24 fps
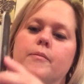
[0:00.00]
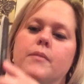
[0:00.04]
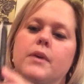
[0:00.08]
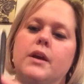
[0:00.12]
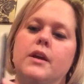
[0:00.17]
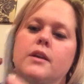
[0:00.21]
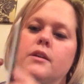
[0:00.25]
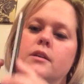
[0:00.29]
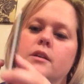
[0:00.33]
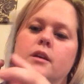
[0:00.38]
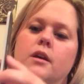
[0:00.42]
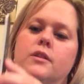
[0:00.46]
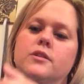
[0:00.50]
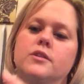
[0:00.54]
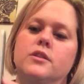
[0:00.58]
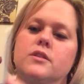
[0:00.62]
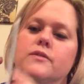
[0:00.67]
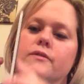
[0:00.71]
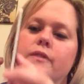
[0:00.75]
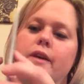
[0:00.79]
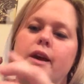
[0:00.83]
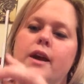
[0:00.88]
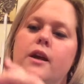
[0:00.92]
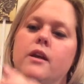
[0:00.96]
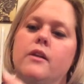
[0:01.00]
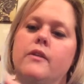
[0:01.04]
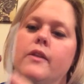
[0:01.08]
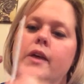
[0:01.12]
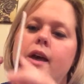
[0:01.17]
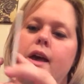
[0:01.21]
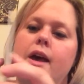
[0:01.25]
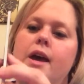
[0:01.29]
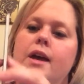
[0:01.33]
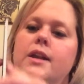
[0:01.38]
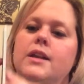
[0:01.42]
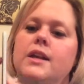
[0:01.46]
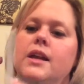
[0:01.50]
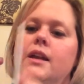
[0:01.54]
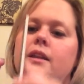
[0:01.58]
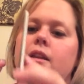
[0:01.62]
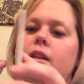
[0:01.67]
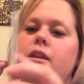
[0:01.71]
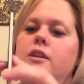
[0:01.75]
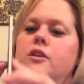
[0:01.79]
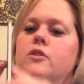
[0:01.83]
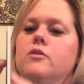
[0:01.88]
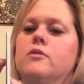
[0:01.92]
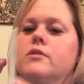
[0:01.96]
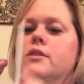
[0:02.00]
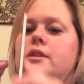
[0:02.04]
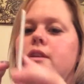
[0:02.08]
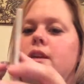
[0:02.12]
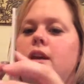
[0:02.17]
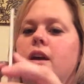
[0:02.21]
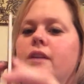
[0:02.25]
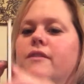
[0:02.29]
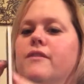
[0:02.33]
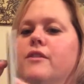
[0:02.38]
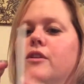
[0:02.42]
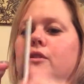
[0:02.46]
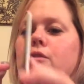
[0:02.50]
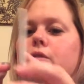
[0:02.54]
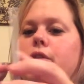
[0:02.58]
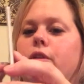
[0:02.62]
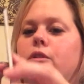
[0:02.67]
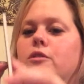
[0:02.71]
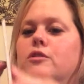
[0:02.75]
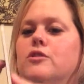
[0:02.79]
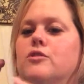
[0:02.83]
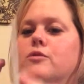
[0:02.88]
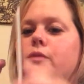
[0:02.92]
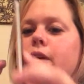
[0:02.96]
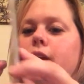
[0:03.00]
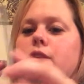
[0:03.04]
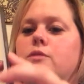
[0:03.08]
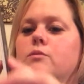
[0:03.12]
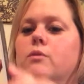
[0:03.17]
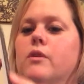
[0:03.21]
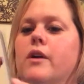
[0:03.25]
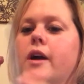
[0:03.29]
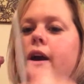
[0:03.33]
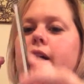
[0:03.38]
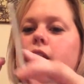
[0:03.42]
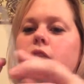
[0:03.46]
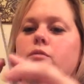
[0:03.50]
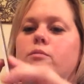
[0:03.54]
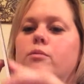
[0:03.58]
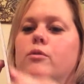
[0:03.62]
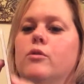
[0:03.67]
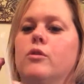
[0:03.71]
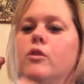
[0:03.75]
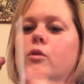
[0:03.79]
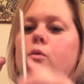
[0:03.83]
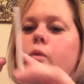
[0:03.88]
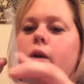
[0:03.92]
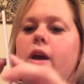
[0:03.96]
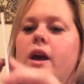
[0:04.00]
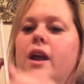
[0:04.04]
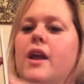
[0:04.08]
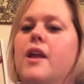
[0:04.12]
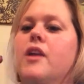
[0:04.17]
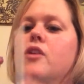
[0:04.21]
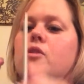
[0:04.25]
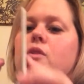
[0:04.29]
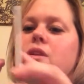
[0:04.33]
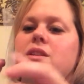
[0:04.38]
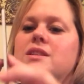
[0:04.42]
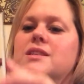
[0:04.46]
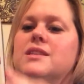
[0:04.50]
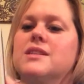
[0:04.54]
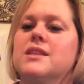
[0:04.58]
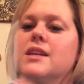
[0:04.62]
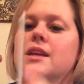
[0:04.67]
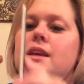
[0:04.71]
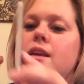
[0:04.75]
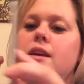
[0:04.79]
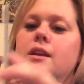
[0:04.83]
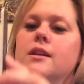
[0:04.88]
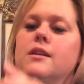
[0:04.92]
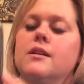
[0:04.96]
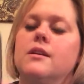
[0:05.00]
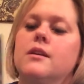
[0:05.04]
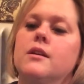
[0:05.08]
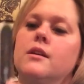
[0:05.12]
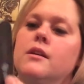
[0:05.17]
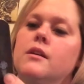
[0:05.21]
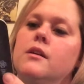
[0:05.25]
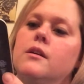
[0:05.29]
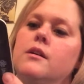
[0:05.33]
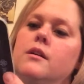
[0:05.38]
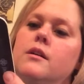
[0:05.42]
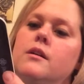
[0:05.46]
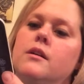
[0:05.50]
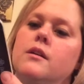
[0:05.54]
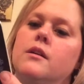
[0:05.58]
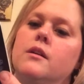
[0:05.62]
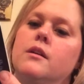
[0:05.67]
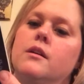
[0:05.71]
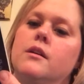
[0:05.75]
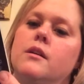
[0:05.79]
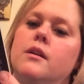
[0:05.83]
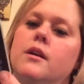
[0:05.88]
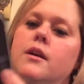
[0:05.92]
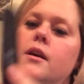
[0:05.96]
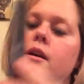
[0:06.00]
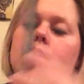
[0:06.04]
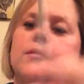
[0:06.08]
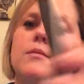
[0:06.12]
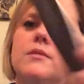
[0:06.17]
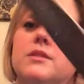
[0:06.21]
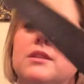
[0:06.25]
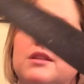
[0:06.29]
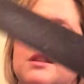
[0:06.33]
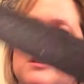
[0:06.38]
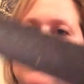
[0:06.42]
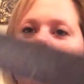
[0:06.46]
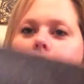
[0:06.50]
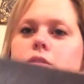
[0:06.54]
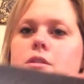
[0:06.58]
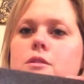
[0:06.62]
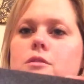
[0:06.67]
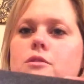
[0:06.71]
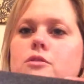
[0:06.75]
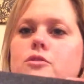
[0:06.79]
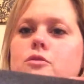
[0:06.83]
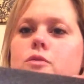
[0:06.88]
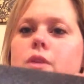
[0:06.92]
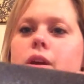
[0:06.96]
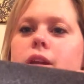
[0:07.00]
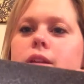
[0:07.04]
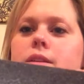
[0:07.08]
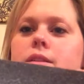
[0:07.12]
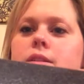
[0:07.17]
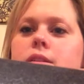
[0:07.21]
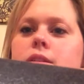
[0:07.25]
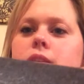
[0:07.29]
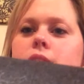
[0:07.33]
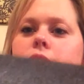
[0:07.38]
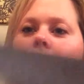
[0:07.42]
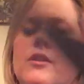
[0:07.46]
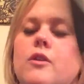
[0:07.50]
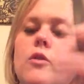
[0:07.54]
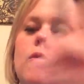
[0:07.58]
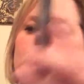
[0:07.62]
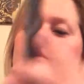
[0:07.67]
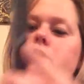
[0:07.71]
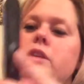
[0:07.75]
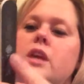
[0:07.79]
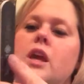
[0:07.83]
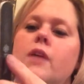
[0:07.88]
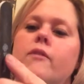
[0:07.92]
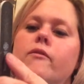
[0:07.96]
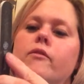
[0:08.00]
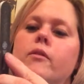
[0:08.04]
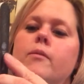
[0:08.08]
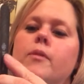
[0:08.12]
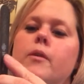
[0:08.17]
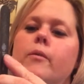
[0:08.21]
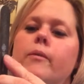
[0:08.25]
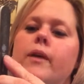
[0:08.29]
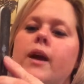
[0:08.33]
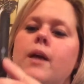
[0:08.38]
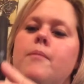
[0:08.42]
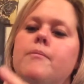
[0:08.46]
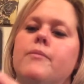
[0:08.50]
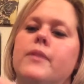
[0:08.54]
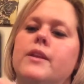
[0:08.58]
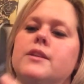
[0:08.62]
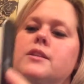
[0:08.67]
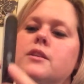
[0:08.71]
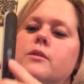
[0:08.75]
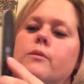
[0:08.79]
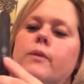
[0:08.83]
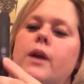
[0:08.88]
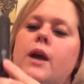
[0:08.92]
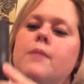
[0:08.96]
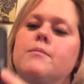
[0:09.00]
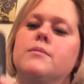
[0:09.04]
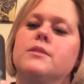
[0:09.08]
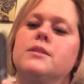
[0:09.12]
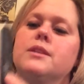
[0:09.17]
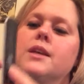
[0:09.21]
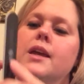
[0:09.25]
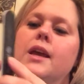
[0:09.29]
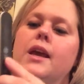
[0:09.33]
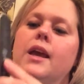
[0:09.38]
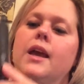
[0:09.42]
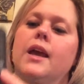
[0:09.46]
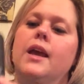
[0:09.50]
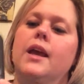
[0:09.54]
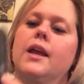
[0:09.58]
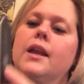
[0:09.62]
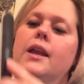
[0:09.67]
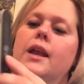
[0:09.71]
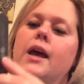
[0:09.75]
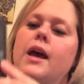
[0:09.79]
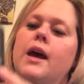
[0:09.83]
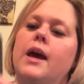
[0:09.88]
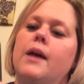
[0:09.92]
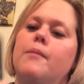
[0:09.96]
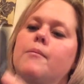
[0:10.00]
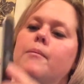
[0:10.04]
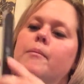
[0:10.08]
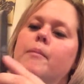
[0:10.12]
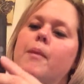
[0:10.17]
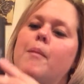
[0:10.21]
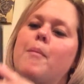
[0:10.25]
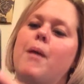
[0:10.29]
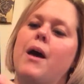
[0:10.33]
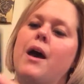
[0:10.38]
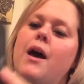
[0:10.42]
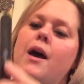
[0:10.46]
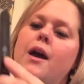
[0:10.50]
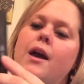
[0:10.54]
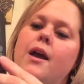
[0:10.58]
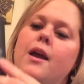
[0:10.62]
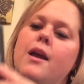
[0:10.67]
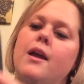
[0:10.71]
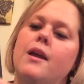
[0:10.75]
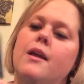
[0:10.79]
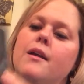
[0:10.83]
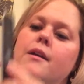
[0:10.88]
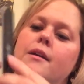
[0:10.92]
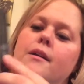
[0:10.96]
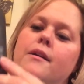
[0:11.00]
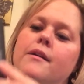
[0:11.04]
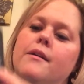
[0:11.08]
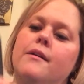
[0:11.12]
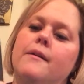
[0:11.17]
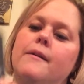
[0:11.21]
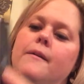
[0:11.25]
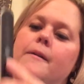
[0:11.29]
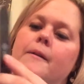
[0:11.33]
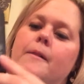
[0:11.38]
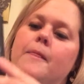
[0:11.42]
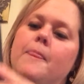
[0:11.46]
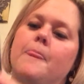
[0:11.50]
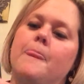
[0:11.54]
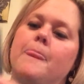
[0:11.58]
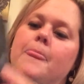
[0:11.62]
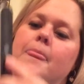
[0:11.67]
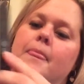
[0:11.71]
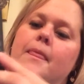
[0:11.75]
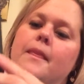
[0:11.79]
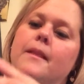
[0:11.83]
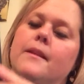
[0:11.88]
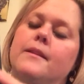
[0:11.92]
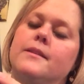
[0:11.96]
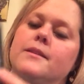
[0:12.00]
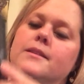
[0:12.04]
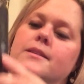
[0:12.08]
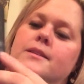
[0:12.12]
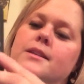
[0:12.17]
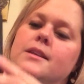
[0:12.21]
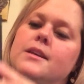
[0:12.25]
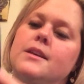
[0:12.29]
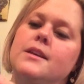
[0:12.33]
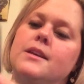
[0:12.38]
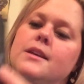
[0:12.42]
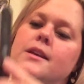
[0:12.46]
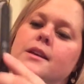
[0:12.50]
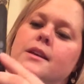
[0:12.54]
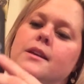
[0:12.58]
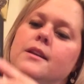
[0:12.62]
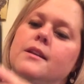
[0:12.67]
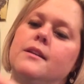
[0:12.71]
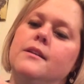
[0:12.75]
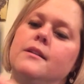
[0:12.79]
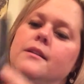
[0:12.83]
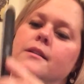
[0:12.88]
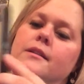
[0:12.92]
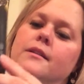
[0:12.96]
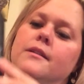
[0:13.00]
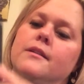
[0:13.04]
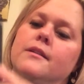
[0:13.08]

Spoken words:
But I'll just file that, and then usually a few little shreds will kind of pull away. You can see it. See those little shreds? Those came from the wrap. That's the wrap saying bye-bye. It's done.